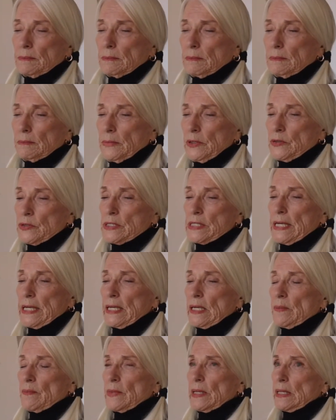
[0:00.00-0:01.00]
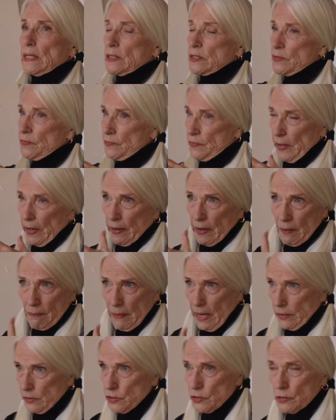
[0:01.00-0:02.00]
museum that is very
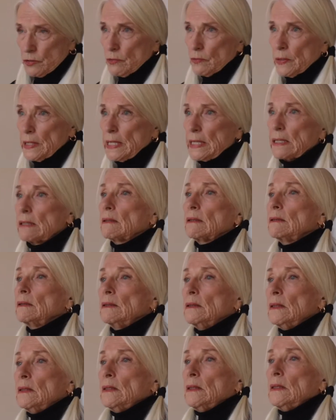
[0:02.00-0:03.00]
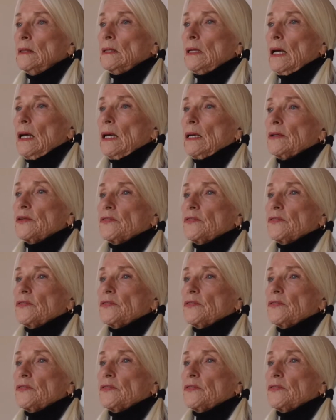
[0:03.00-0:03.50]
much Greek. It's